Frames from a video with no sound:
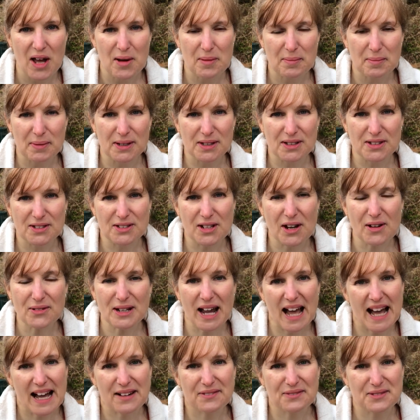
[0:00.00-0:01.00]
but you don't
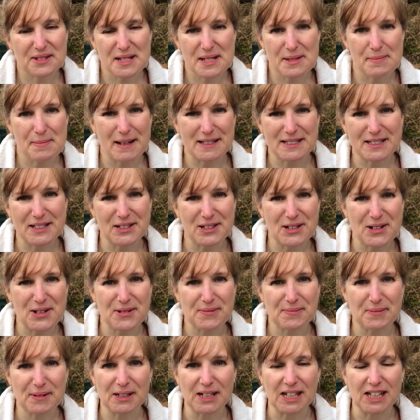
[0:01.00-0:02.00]
have to spend a lot of
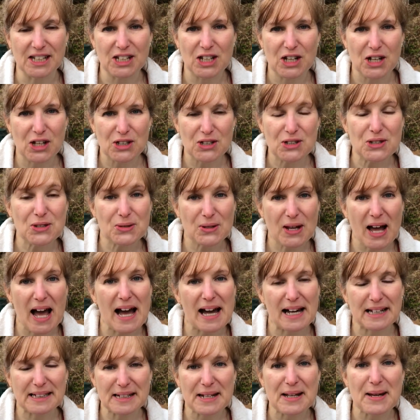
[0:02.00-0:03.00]
money. You
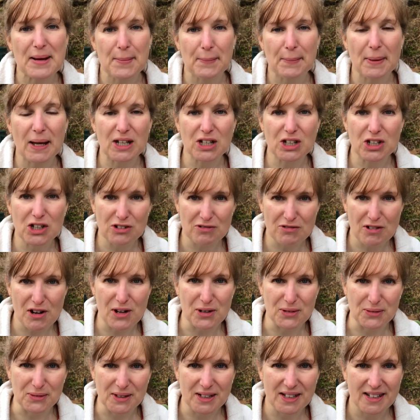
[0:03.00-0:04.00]
can make your
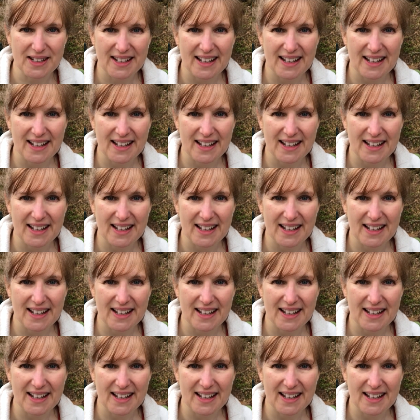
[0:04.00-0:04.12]
own.